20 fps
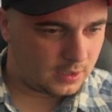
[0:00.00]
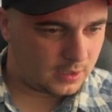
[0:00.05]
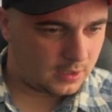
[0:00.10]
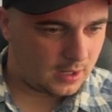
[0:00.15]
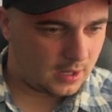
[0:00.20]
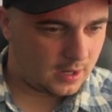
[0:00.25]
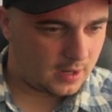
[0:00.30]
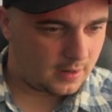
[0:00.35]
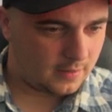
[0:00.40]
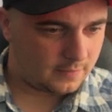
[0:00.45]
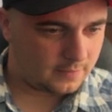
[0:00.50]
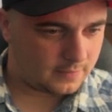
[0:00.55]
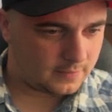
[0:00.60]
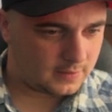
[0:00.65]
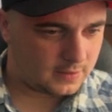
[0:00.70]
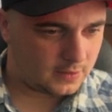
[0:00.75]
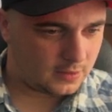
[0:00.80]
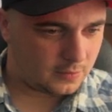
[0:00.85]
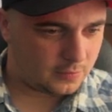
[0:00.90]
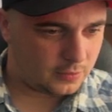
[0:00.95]
I have
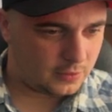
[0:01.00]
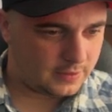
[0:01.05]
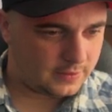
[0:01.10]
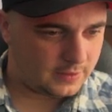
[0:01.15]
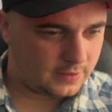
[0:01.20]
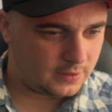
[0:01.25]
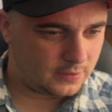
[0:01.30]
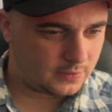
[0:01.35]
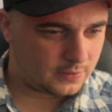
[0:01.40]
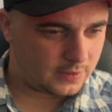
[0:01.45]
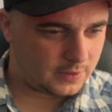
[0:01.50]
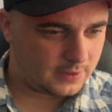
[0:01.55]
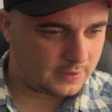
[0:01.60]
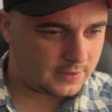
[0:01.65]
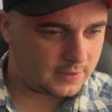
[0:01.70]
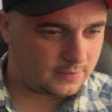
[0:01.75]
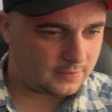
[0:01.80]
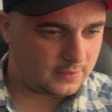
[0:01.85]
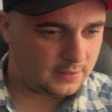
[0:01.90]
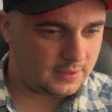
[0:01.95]

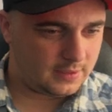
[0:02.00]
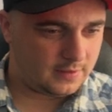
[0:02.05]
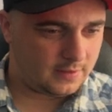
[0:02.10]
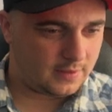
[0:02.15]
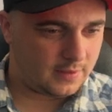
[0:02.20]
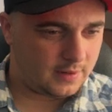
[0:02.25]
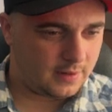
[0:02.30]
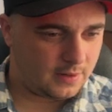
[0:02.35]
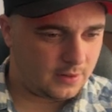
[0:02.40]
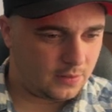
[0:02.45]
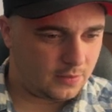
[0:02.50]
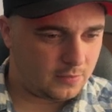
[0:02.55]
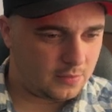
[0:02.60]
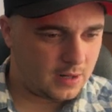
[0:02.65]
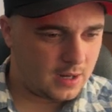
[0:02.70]
0.037 Ethereum.